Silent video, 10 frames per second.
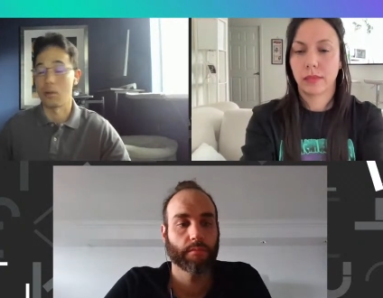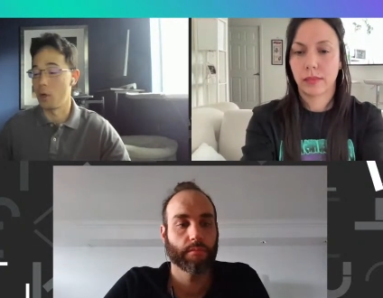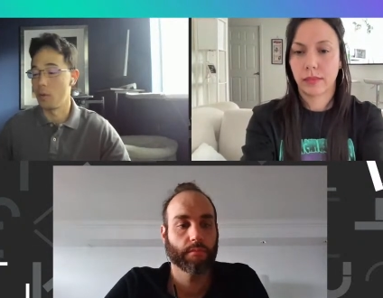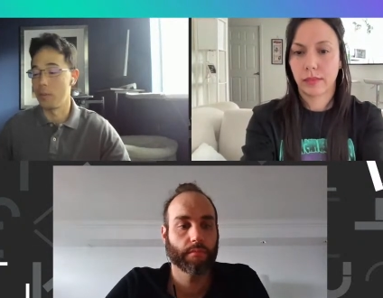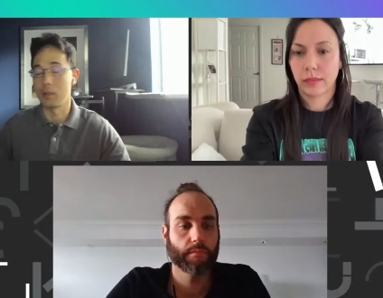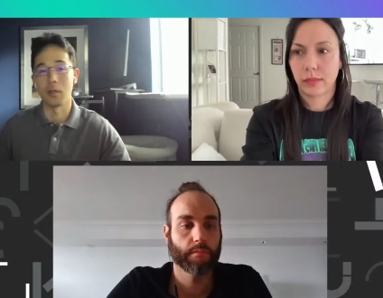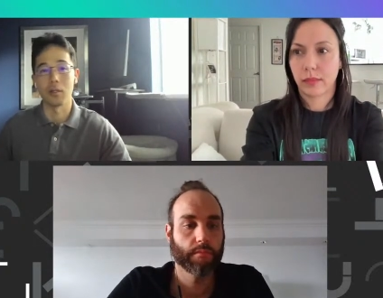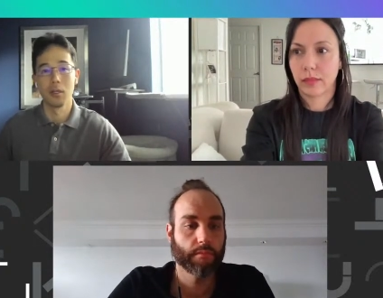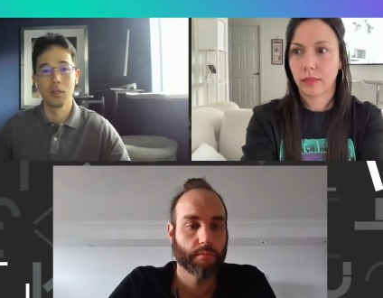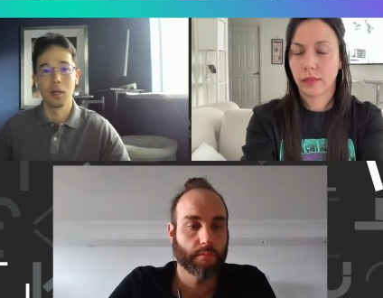Speaker 1: So I'm
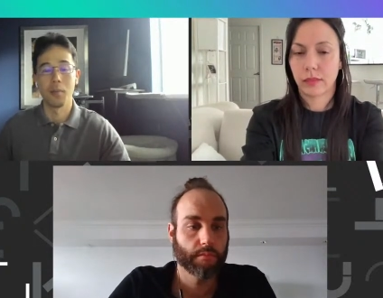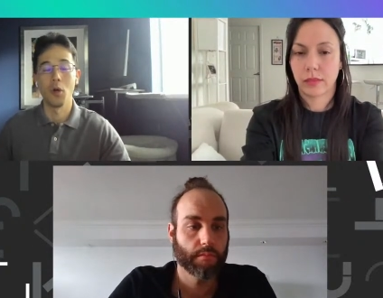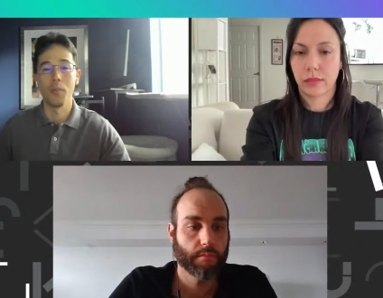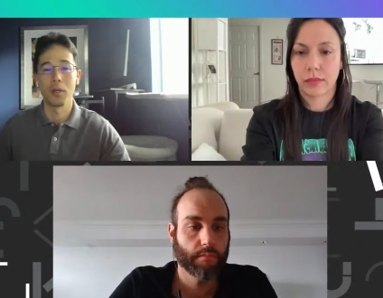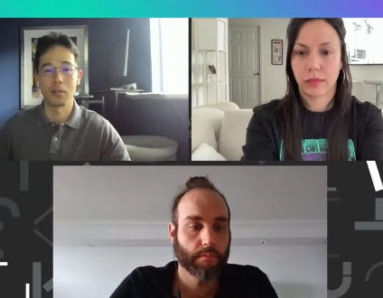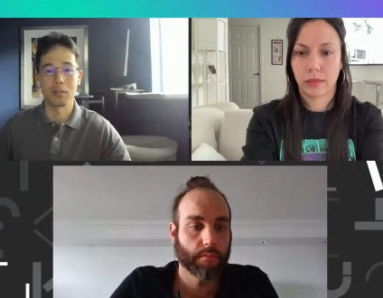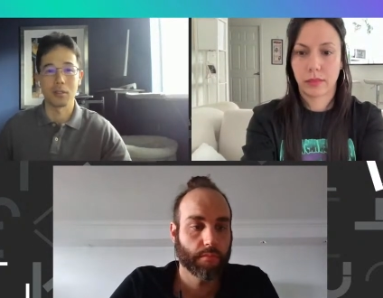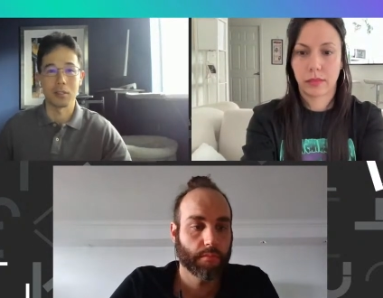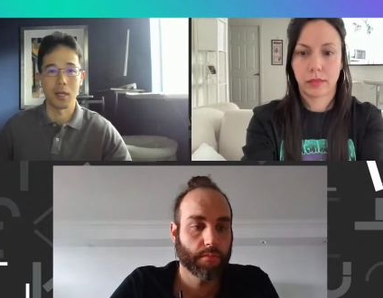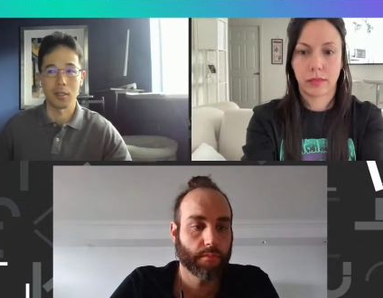hoping
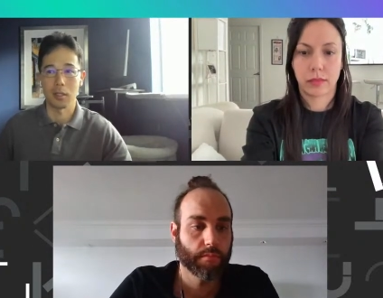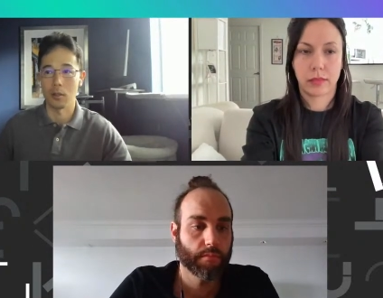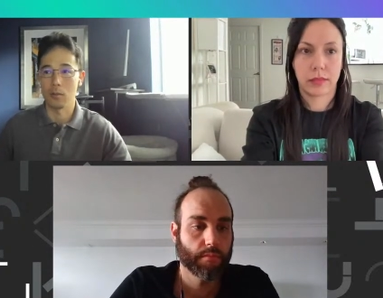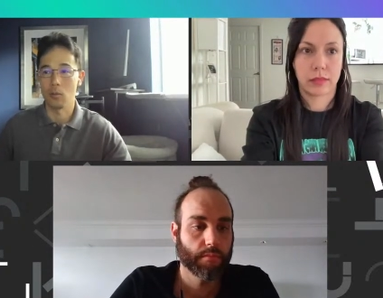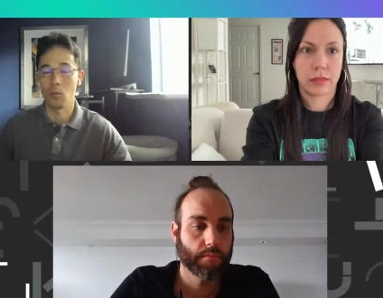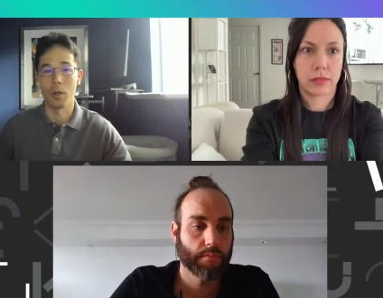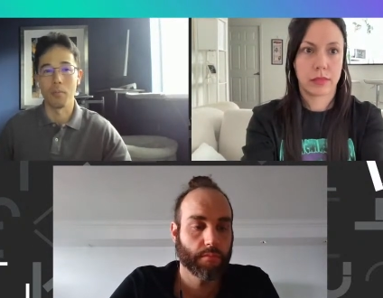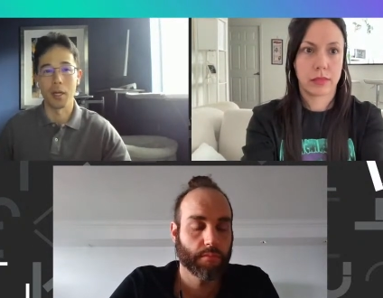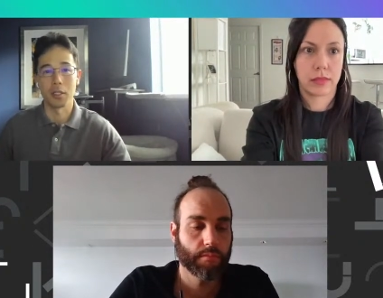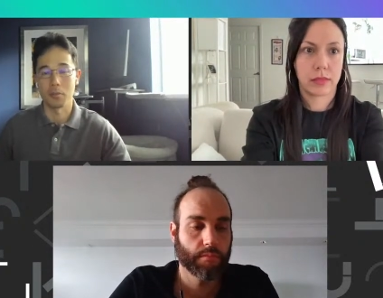it's exactly
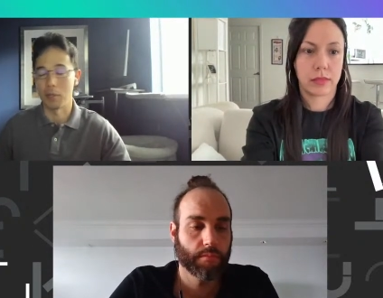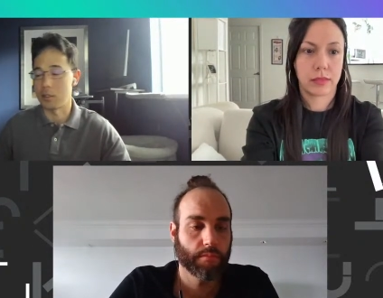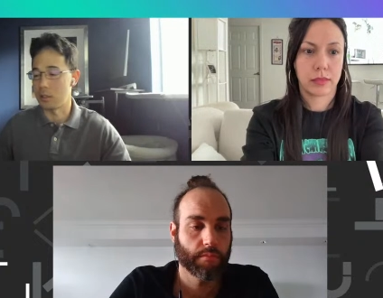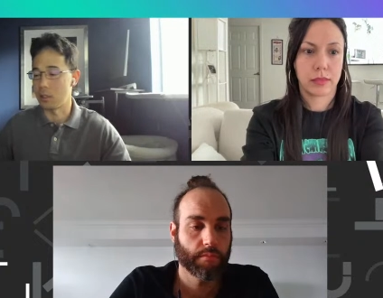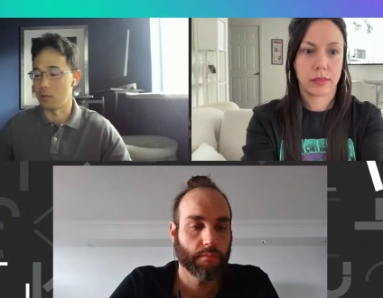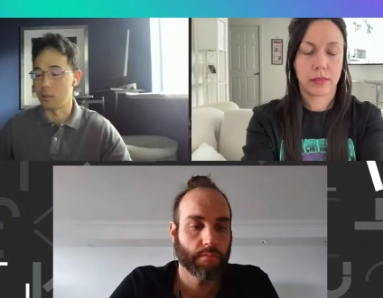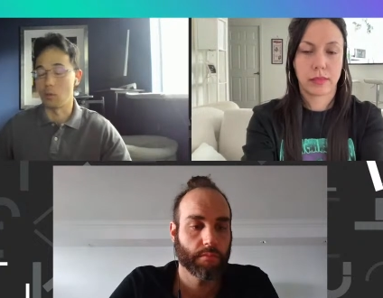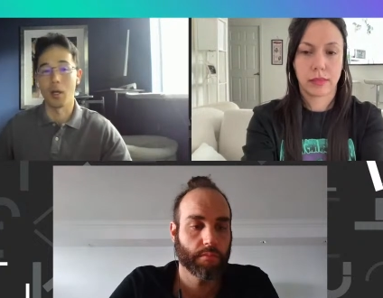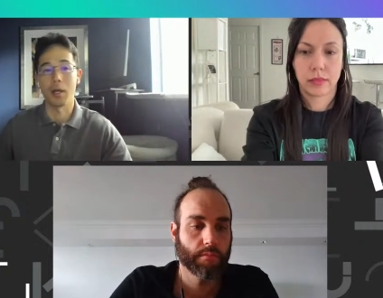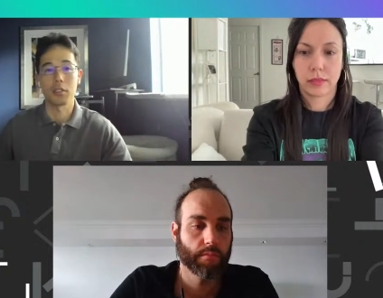what Matt just mentioned here,
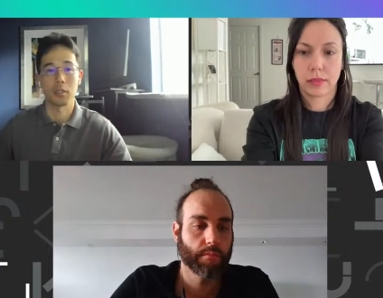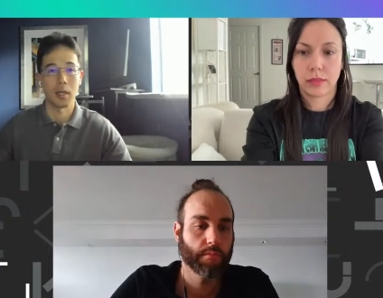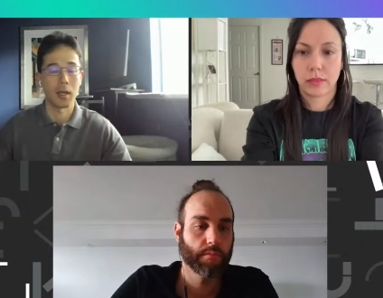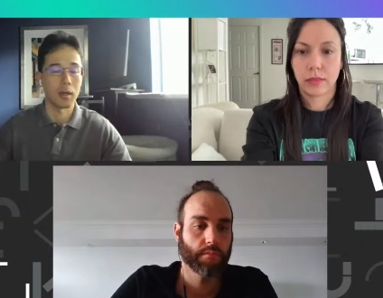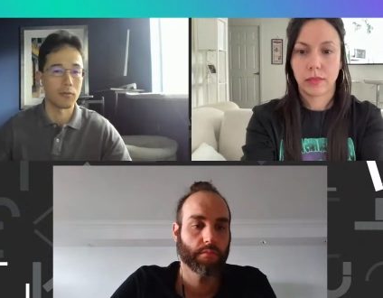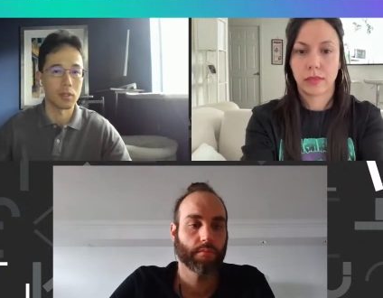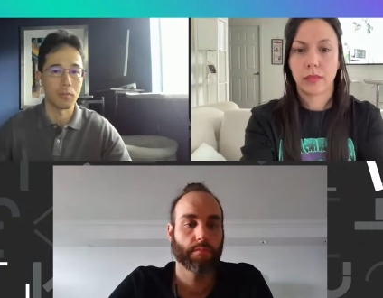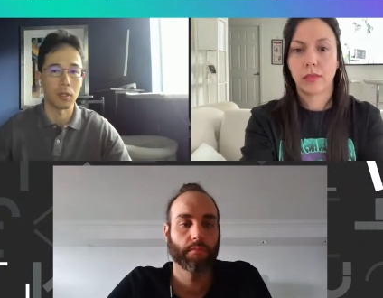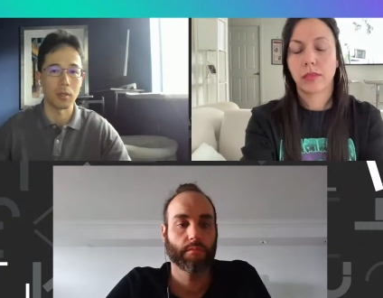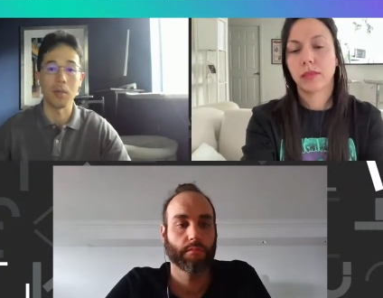and that we'll actually have
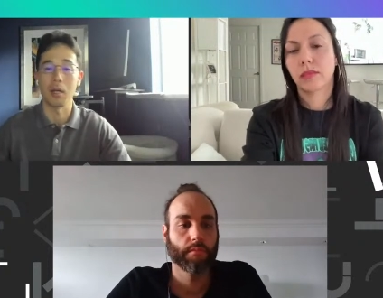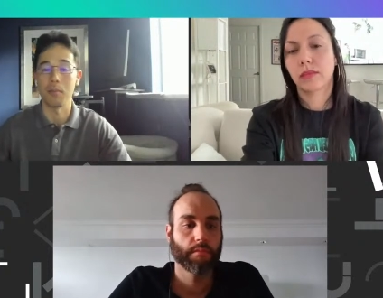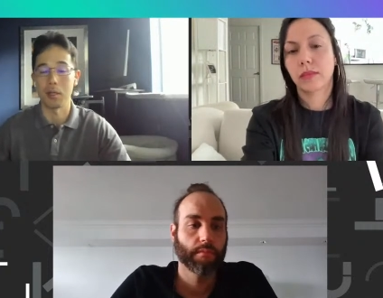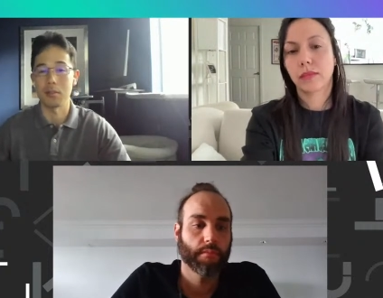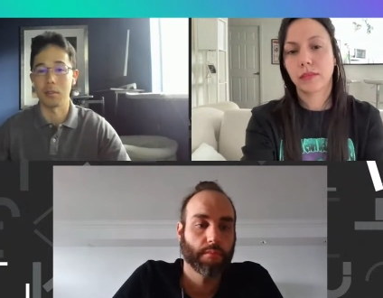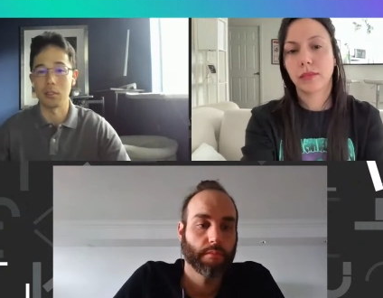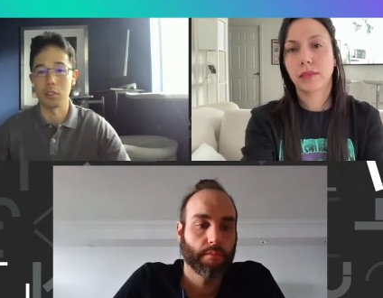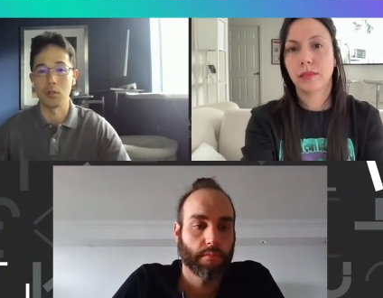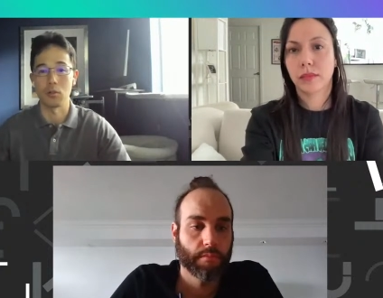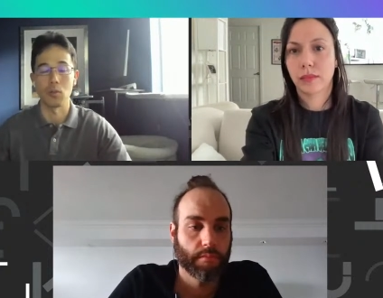something in MetaMask
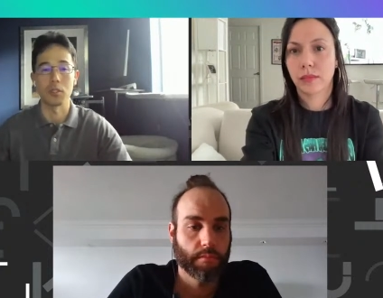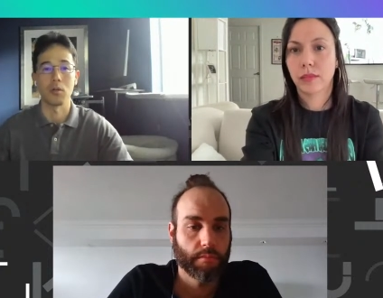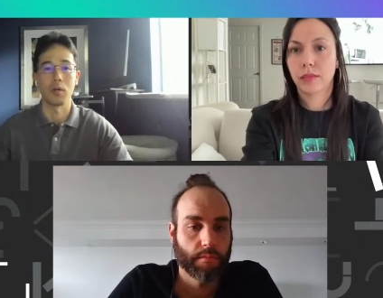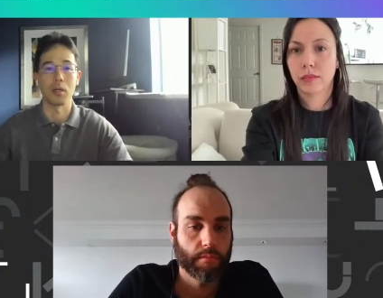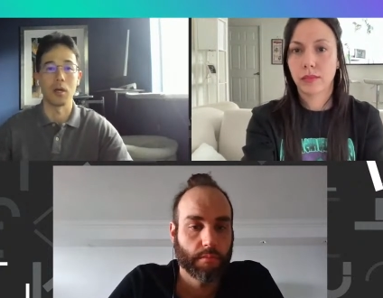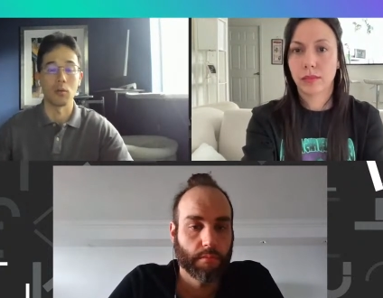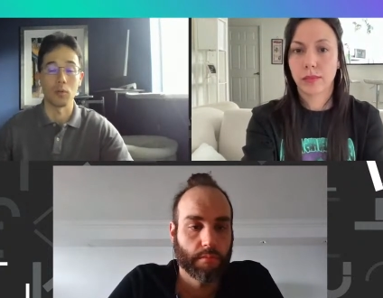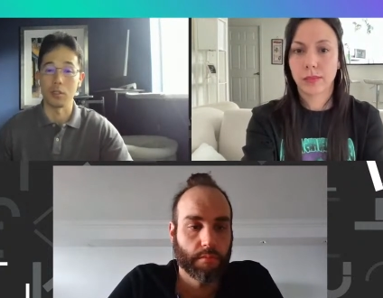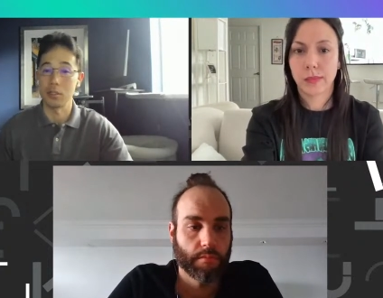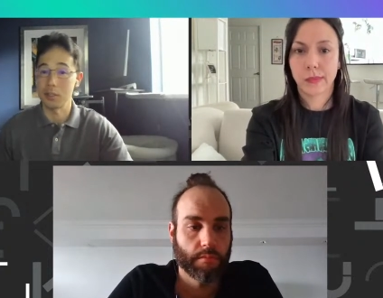that shows what's going
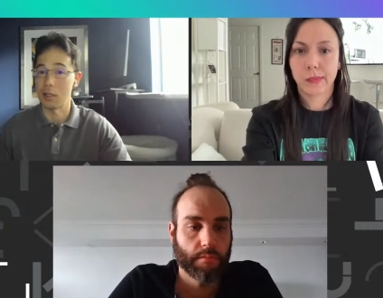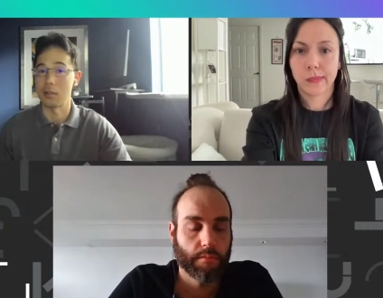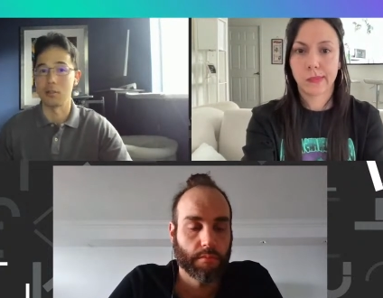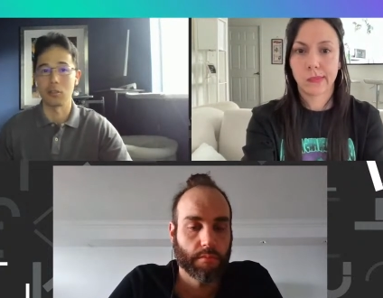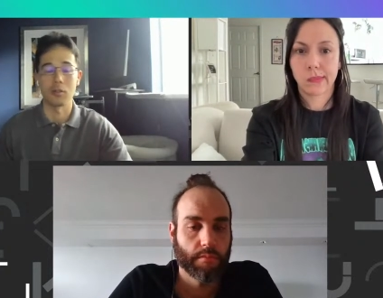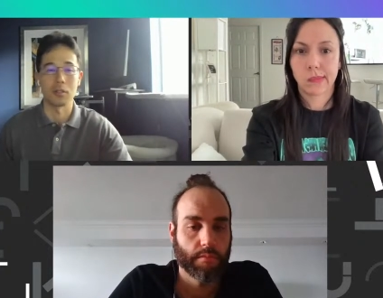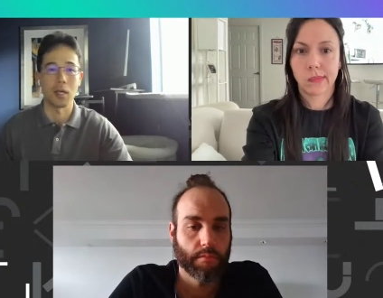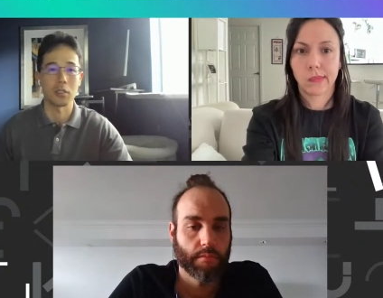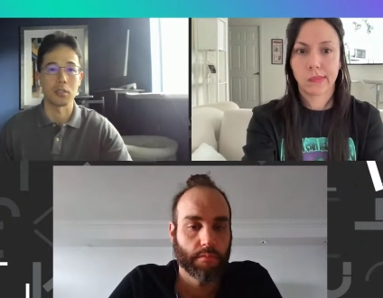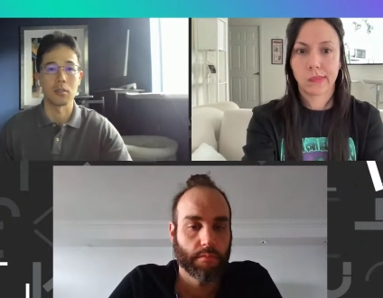on when you're signing these
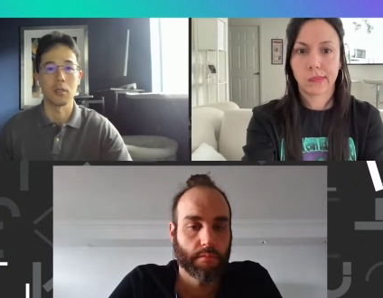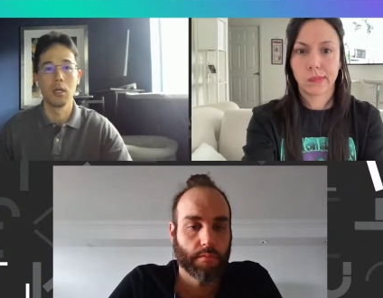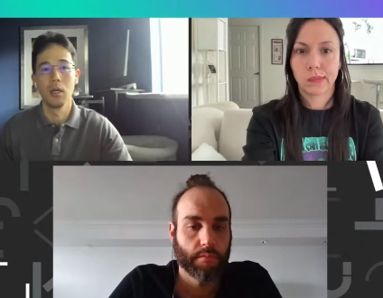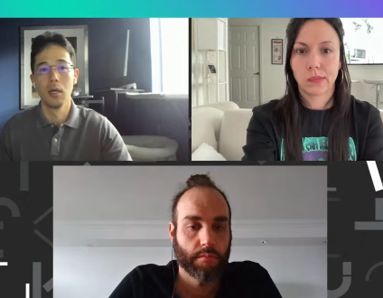transactions.